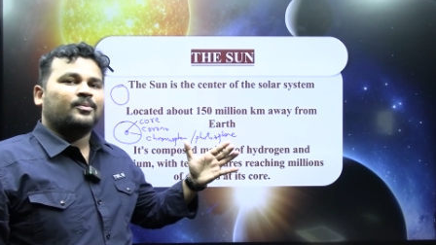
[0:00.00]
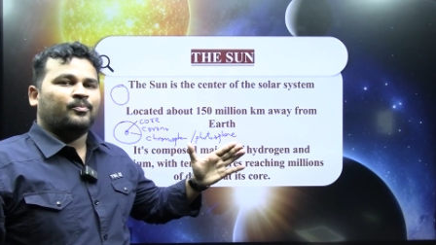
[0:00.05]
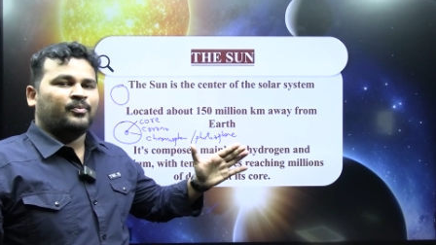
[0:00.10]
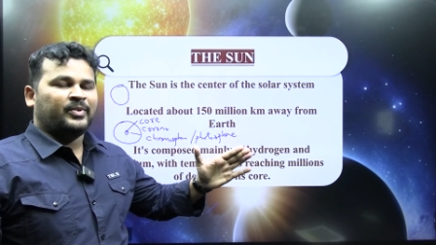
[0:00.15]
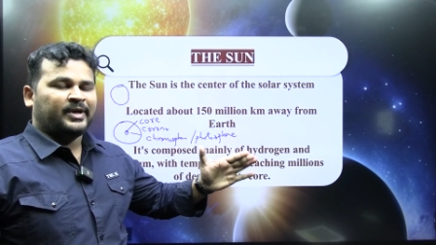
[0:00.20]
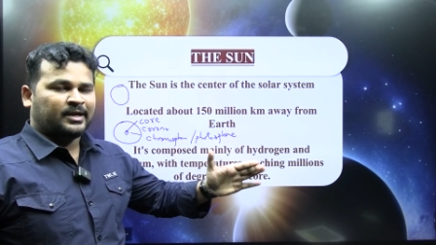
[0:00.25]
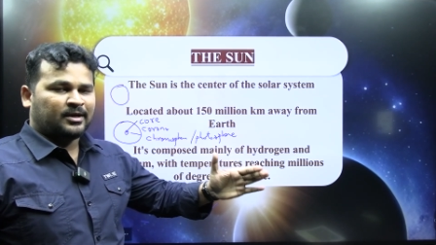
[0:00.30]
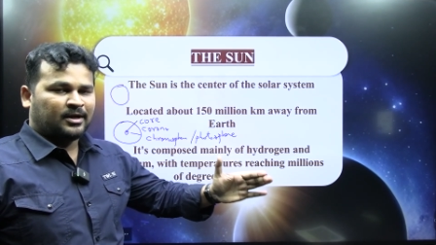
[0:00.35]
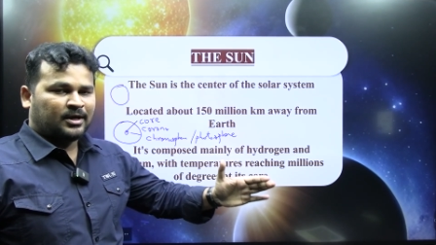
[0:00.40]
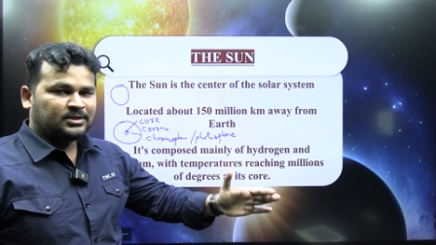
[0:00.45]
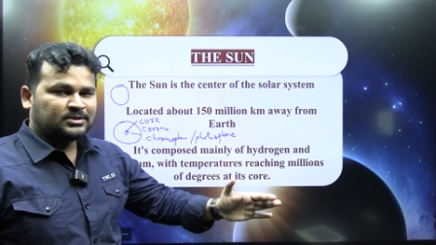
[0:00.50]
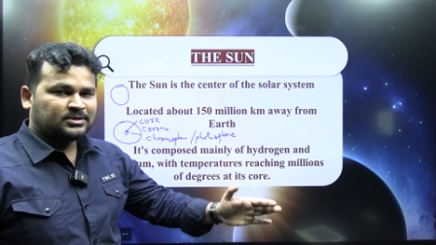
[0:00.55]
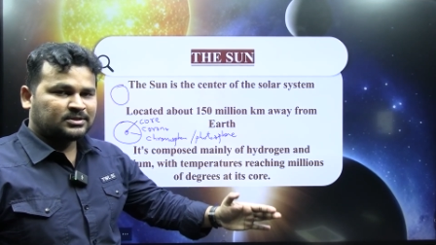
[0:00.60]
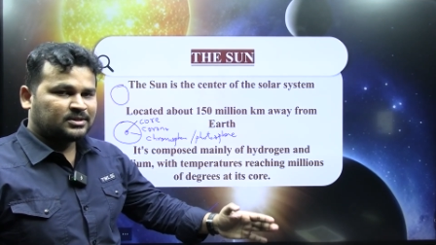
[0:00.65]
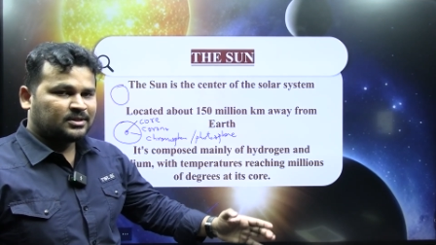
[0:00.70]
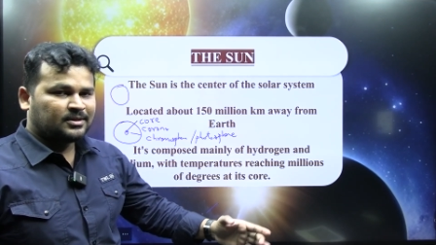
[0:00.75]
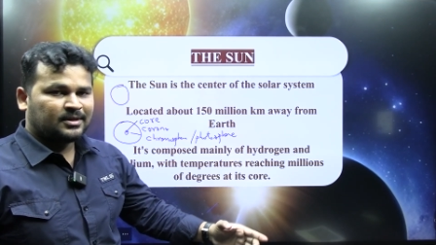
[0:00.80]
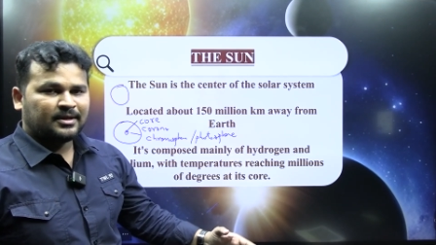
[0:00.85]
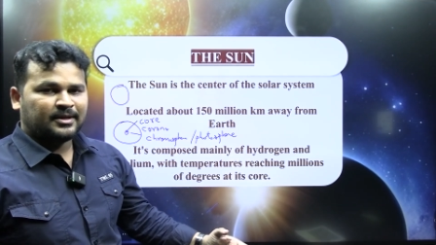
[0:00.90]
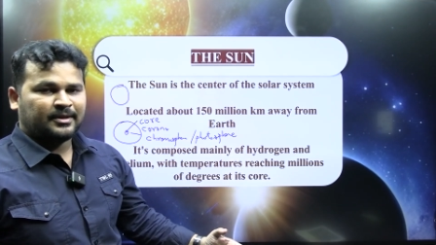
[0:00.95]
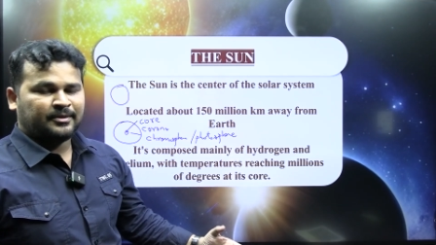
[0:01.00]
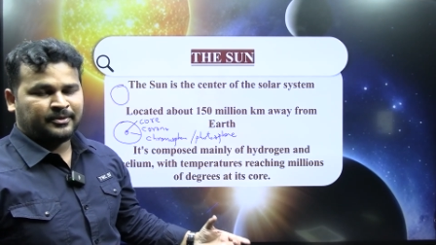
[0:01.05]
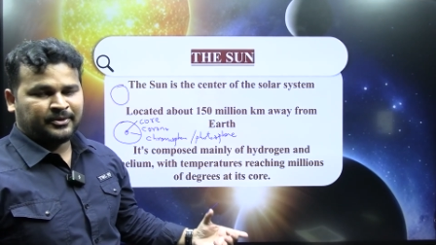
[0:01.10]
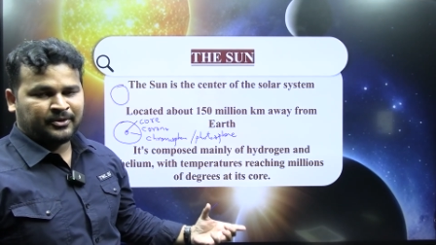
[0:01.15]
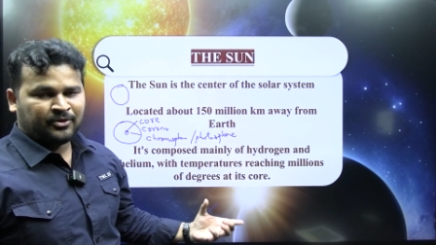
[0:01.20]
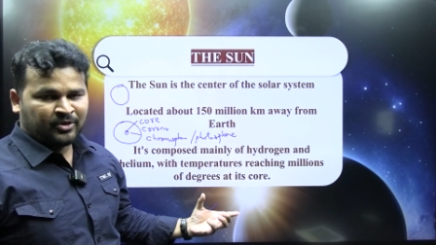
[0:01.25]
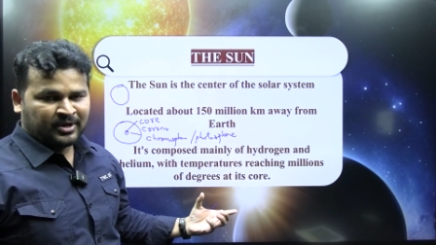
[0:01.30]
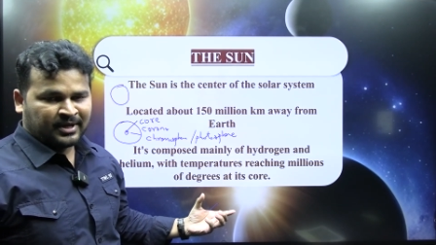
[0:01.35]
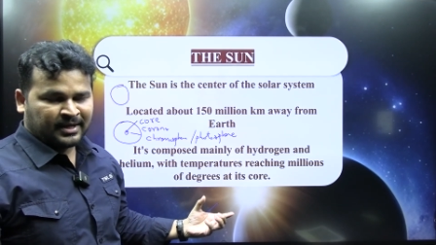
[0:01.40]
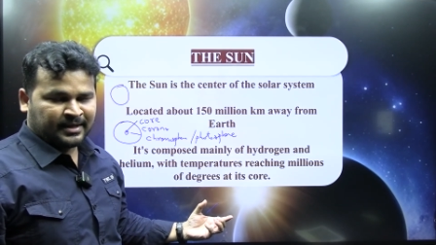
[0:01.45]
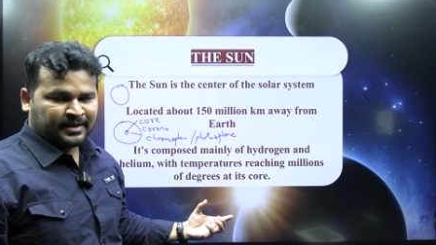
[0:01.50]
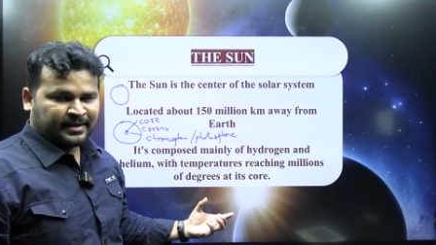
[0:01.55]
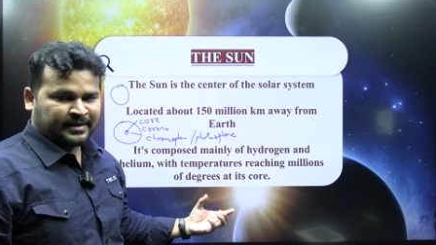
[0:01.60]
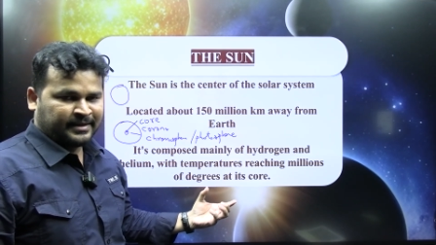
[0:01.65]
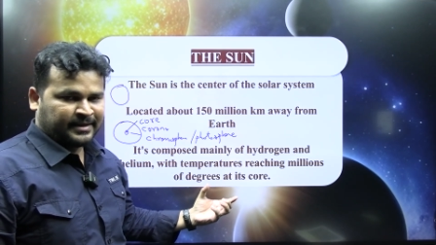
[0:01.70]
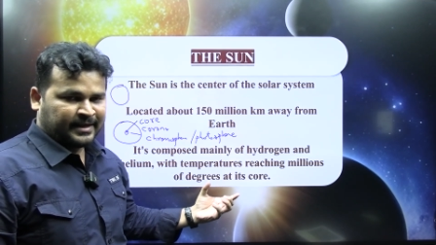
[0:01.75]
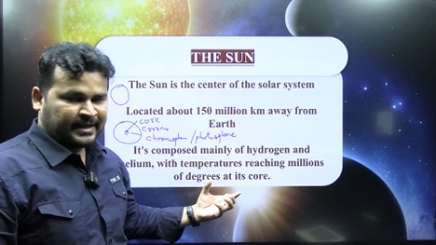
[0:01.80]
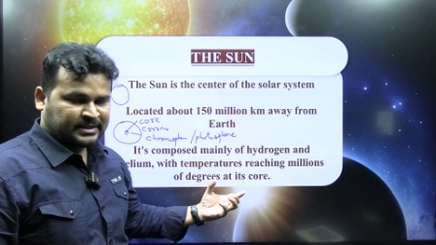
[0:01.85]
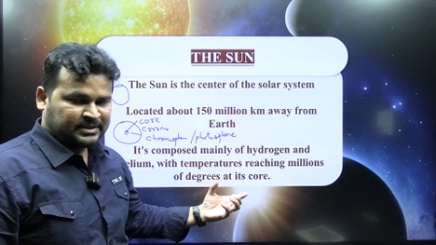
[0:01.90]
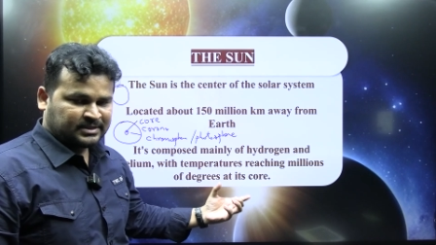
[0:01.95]
Because nuclear
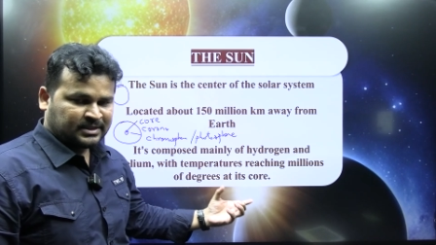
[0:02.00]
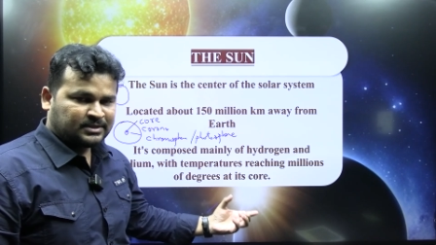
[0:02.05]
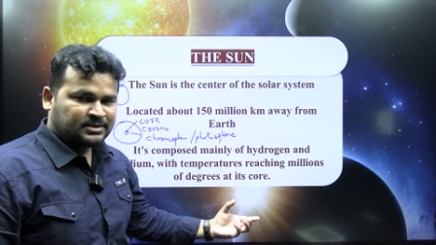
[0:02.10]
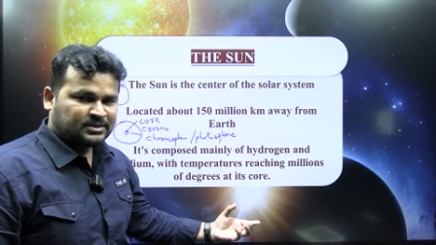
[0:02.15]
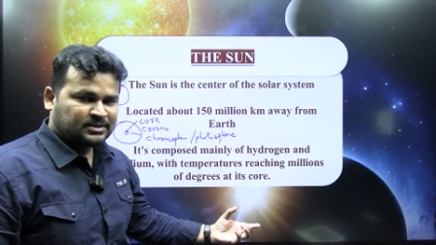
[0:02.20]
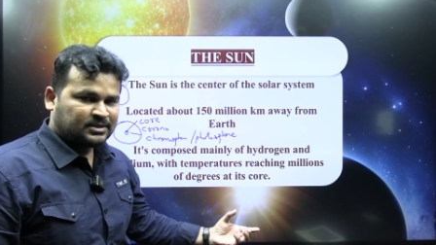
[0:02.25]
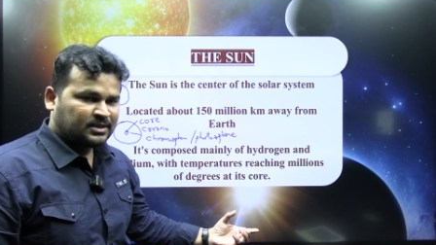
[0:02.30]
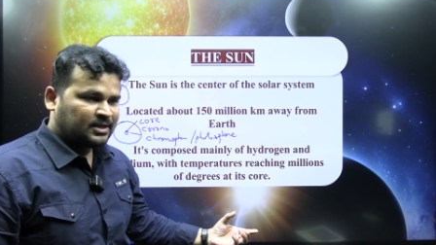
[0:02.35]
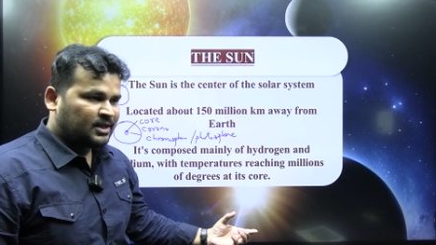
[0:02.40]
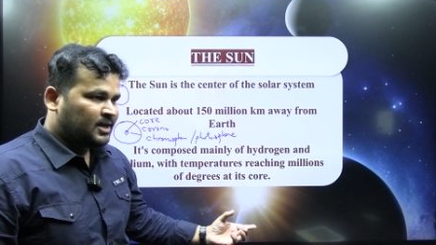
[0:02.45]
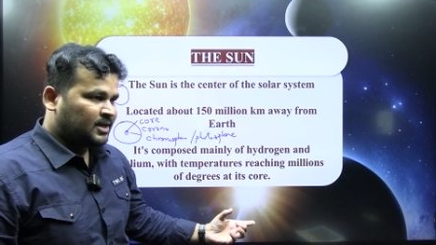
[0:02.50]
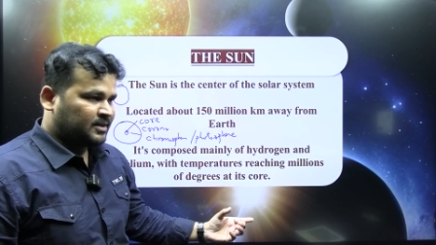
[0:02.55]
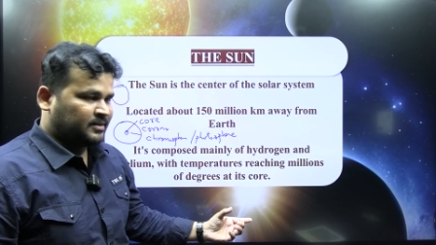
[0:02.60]
reactions